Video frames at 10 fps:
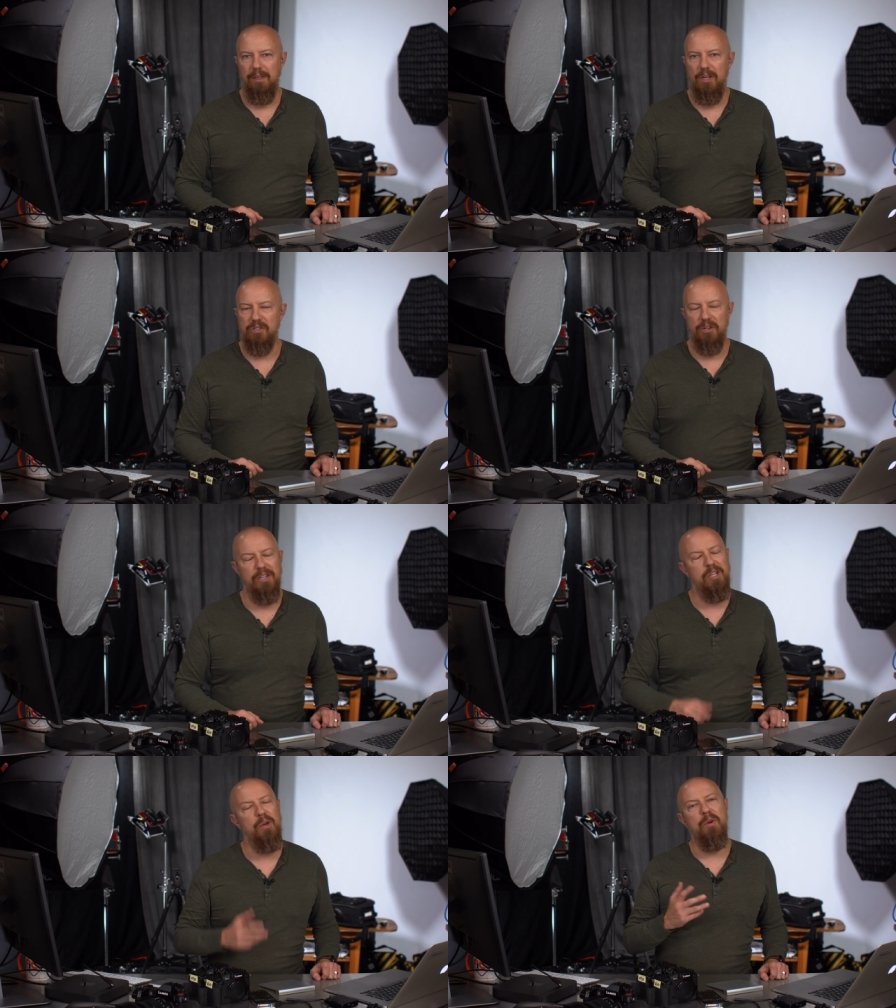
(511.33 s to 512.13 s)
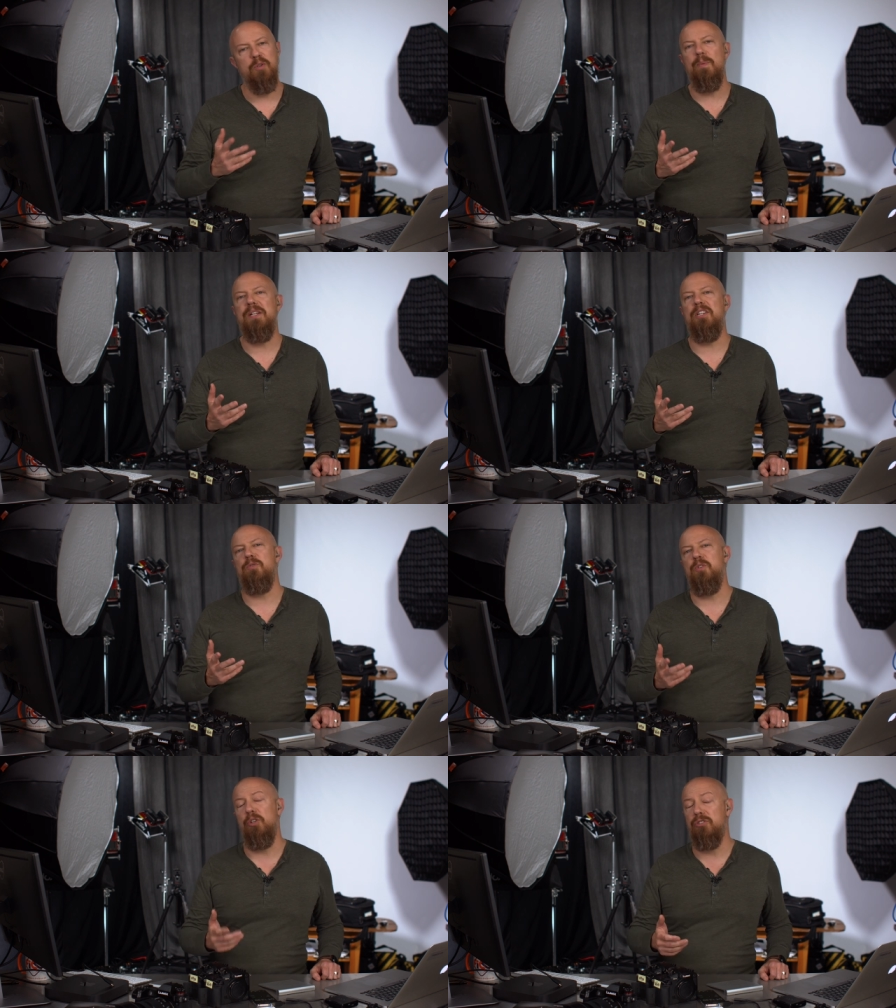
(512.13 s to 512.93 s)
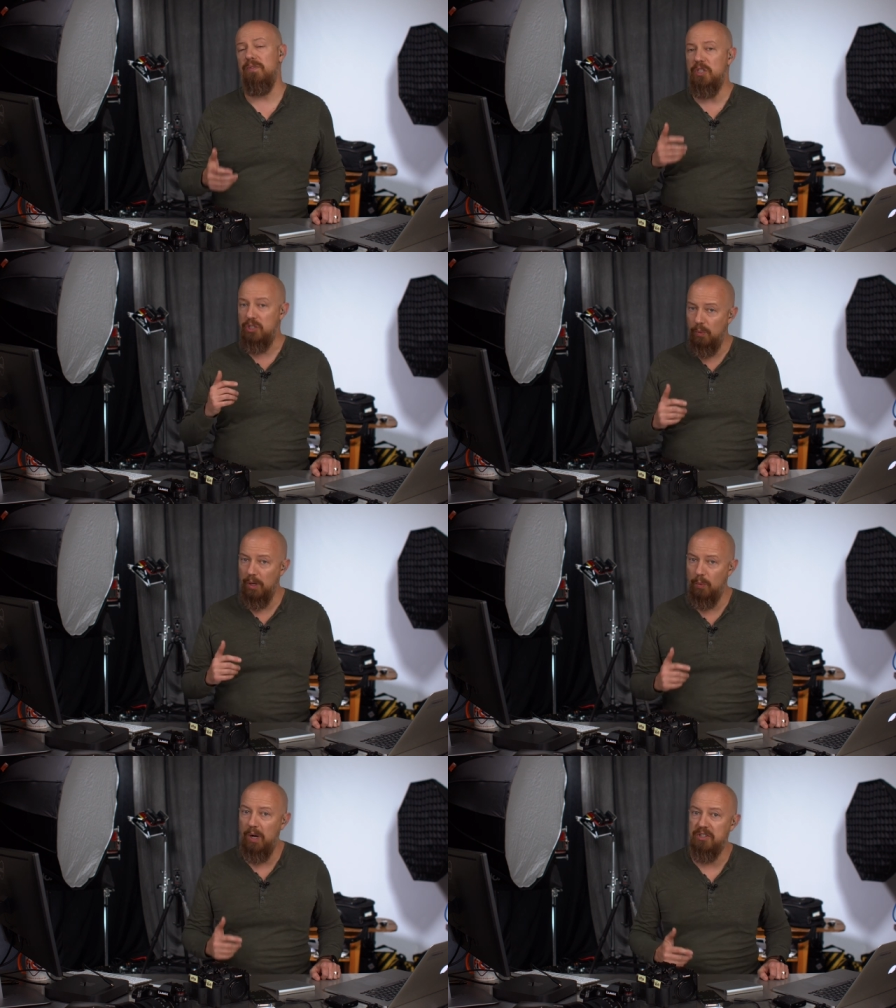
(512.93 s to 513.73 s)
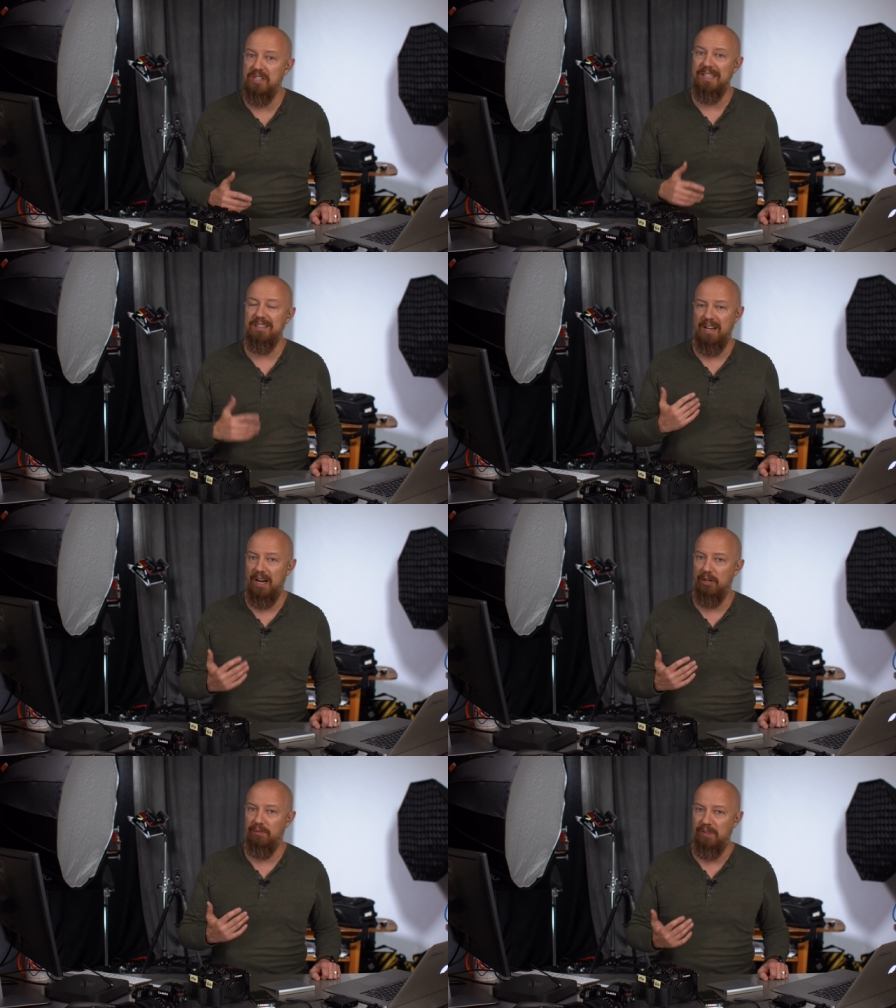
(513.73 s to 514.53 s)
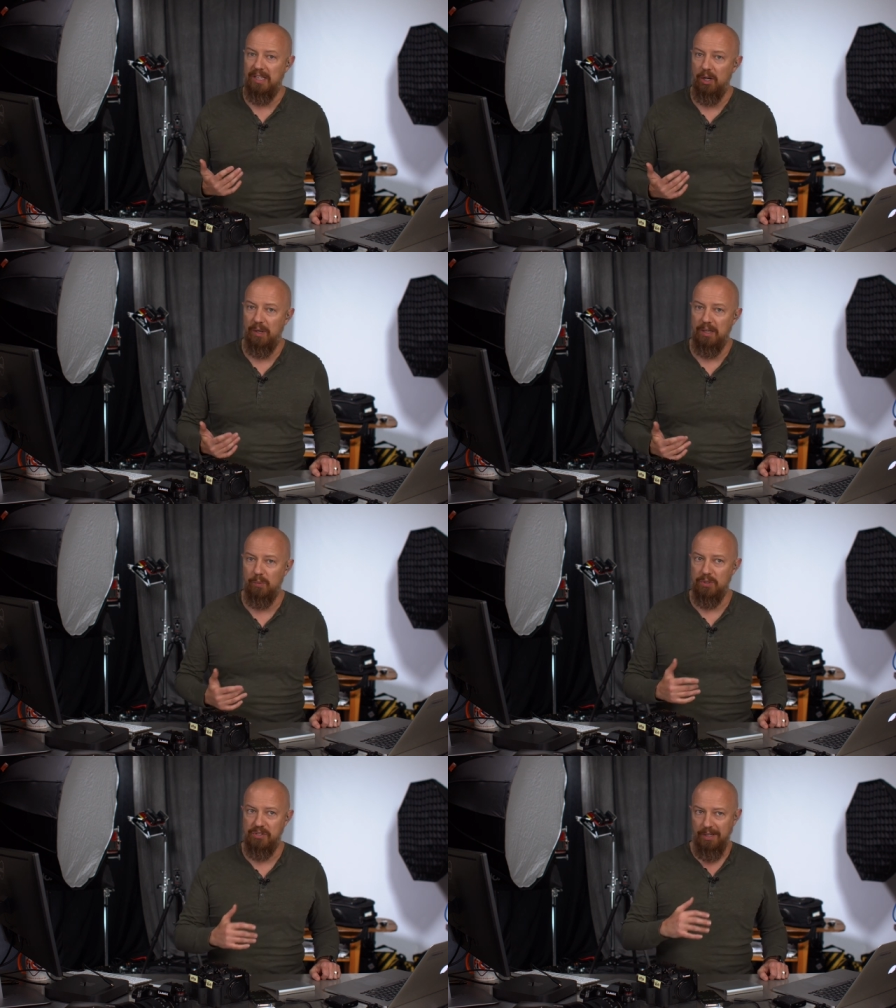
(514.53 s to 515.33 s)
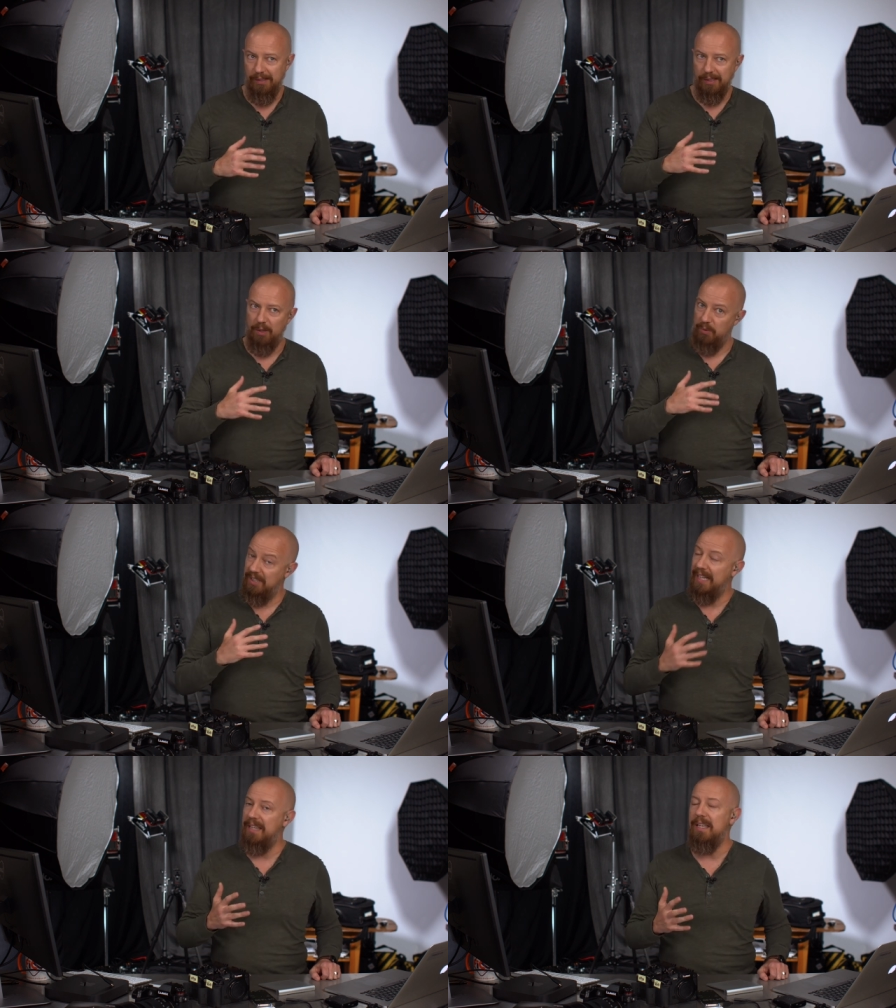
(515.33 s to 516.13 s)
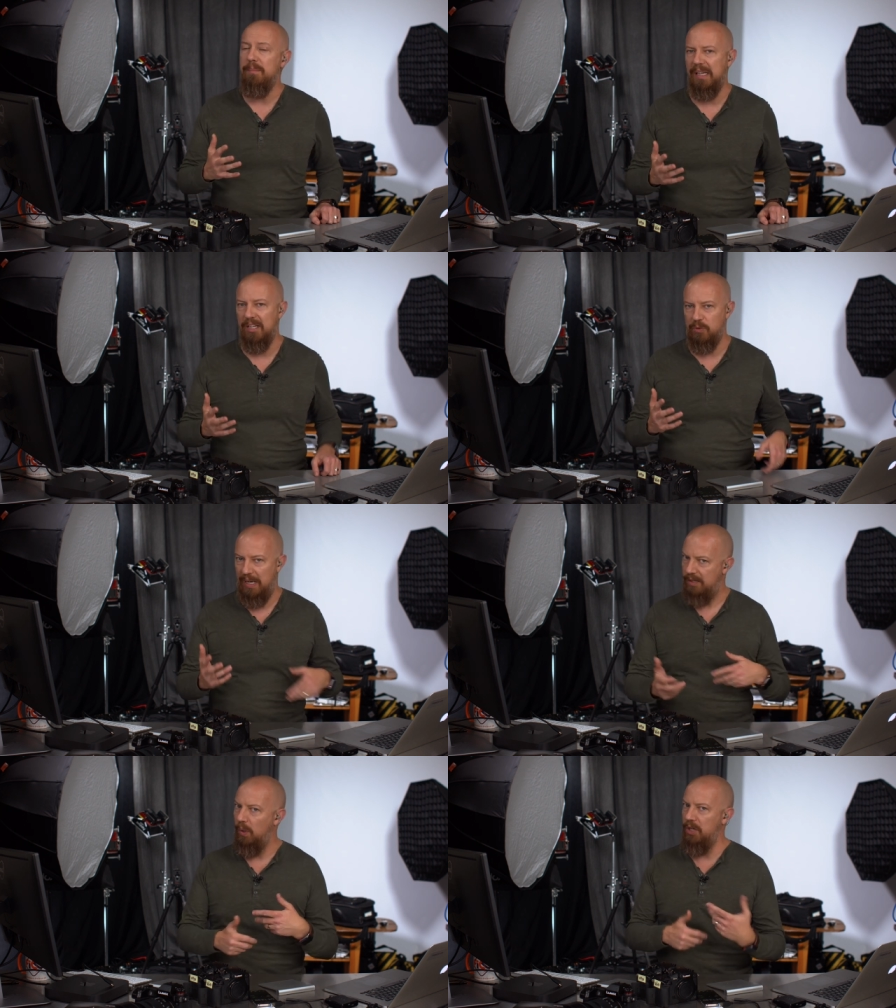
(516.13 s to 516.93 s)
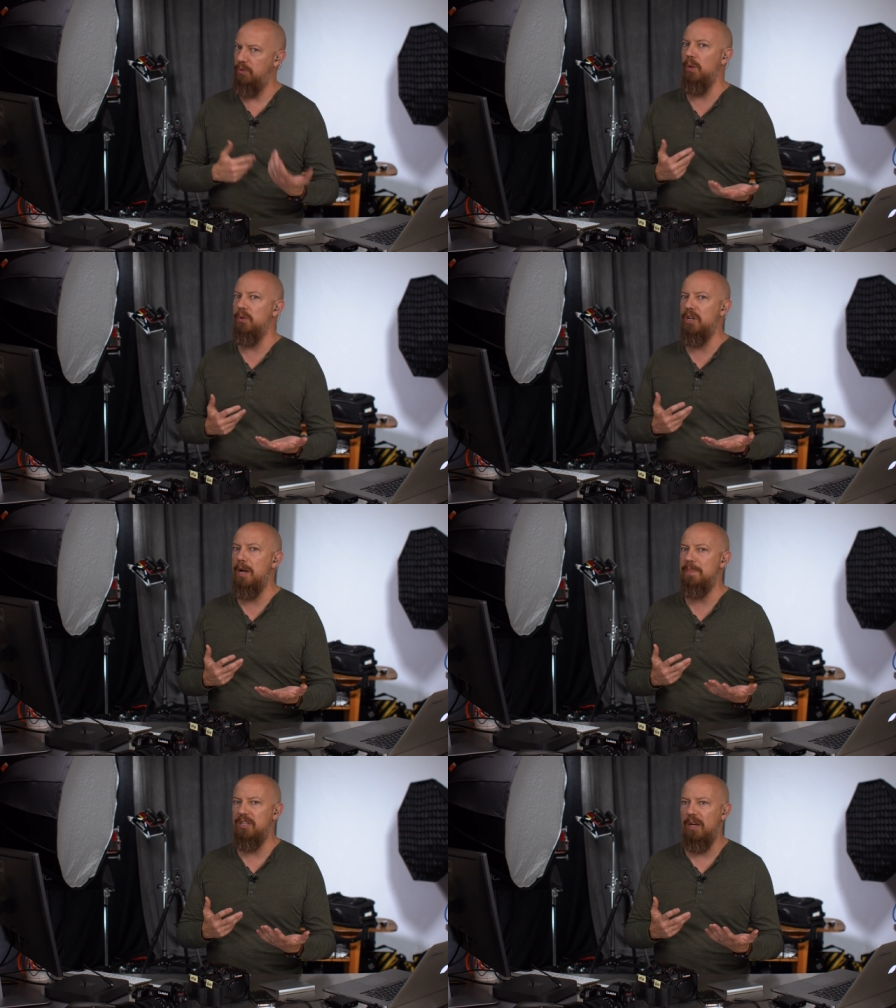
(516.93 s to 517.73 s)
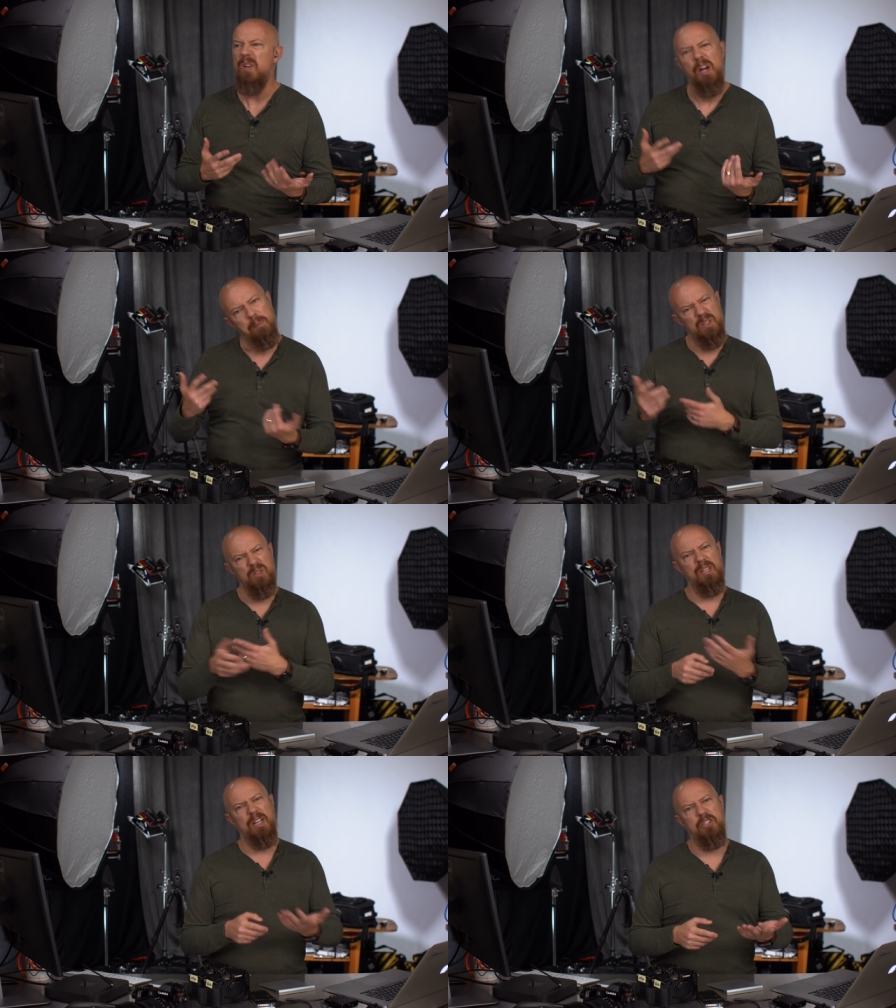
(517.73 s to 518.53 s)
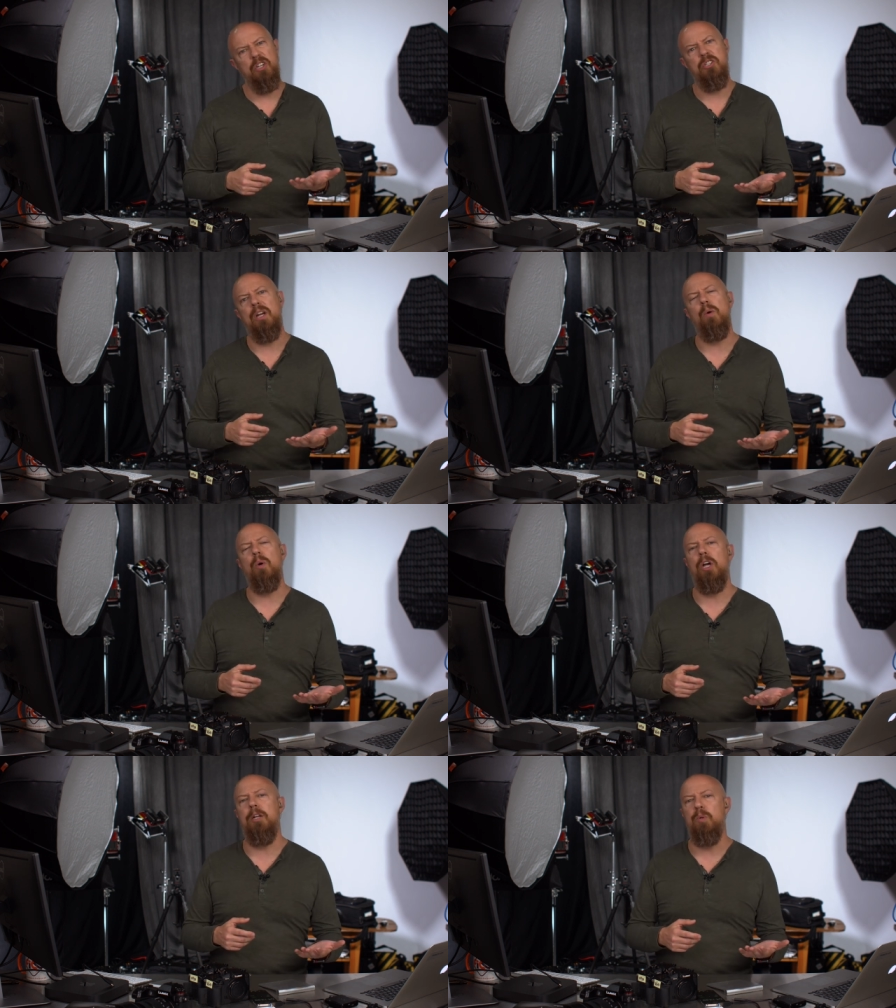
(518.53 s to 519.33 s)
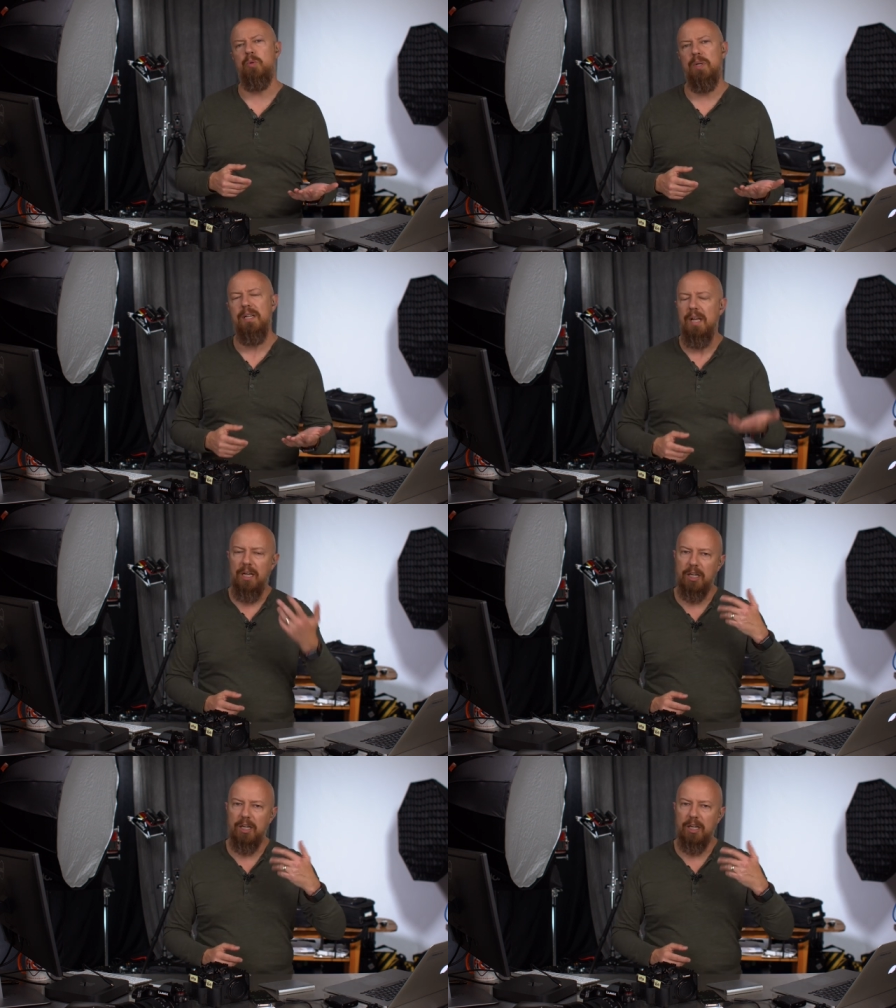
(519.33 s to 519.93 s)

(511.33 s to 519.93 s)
So there you go. Those were my test results. If you do want to watch the entire video, it was lengthy because we had to watch through all those copy times, but there's a lot of chit chat going on in between.